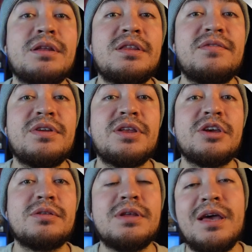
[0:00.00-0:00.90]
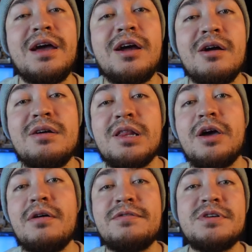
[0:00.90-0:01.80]
The dividend yield. It currently
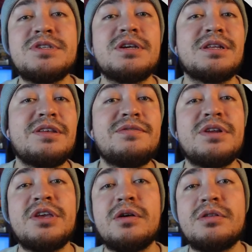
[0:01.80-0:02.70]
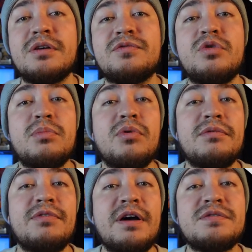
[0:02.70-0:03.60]
offers a dividend yield of
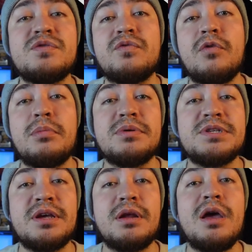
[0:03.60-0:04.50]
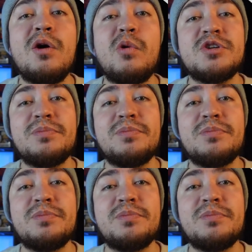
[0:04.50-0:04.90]
3.5 to 4%, which